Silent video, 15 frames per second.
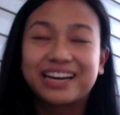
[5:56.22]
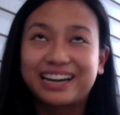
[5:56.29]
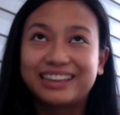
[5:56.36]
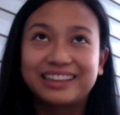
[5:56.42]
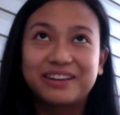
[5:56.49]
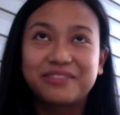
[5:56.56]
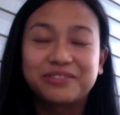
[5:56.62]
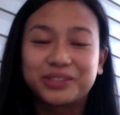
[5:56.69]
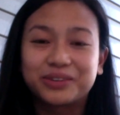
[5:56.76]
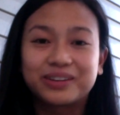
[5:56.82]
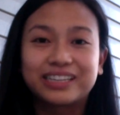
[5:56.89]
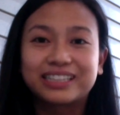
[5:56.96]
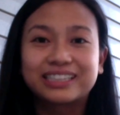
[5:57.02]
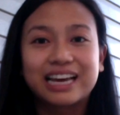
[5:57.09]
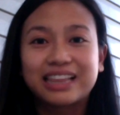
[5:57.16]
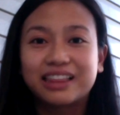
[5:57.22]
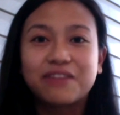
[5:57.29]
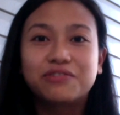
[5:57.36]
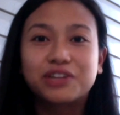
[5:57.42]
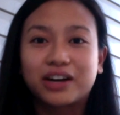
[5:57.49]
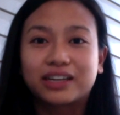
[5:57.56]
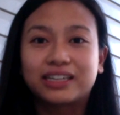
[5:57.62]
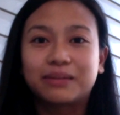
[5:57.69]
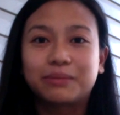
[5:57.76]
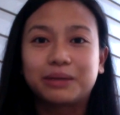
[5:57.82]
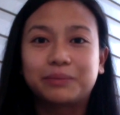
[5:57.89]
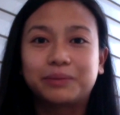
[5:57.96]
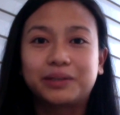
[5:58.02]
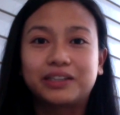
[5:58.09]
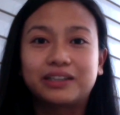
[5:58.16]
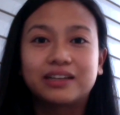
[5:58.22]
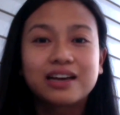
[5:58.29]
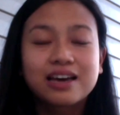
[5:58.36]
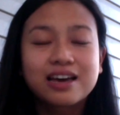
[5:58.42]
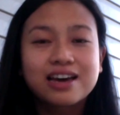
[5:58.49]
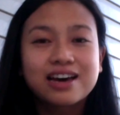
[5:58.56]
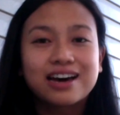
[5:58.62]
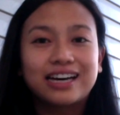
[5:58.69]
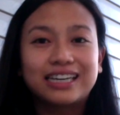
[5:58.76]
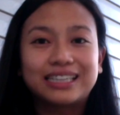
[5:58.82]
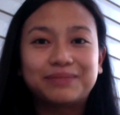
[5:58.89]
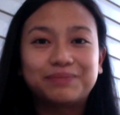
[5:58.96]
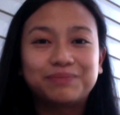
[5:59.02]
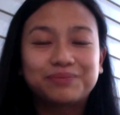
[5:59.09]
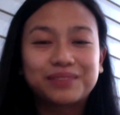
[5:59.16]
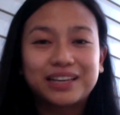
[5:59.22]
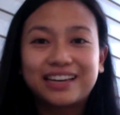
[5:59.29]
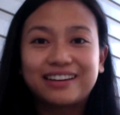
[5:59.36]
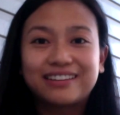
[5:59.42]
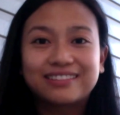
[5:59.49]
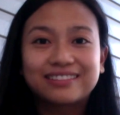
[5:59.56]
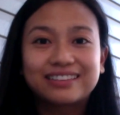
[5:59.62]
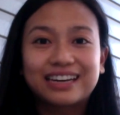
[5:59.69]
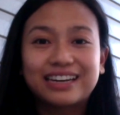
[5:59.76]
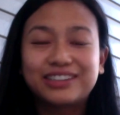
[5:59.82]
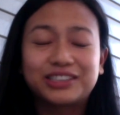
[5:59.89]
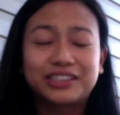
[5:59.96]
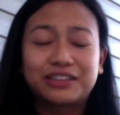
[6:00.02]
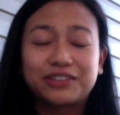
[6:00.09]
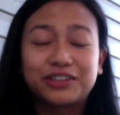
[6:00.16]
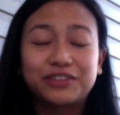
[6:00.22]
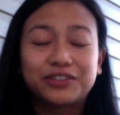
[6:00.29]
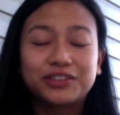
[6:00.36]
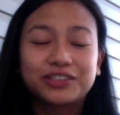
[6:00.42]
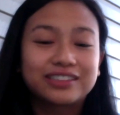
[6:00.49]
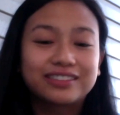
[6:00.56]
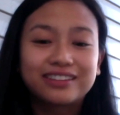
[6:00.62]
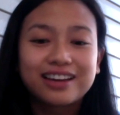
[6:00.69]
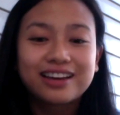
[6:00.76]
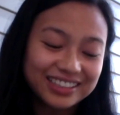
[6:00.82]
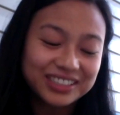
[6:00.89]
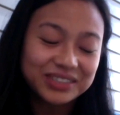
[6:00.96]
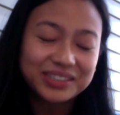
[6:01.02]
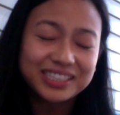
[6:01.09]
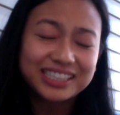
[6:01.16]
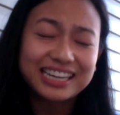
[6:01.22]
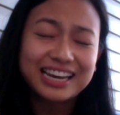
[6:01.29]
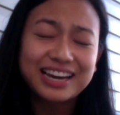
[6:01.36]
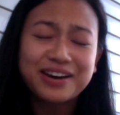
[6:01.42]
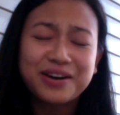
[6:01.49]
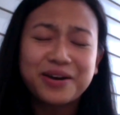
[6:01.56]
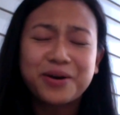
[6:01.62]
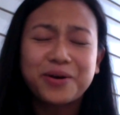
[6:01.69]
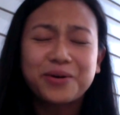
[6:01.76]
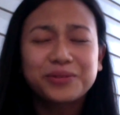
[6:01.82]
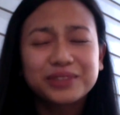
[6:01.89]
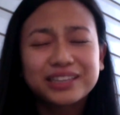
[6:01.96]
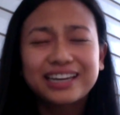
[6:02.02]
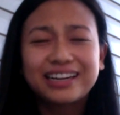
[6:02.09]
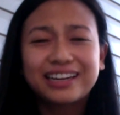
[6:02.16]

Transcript: love doing. Is I love talking to people, and I just love interviews. I just want to say, own that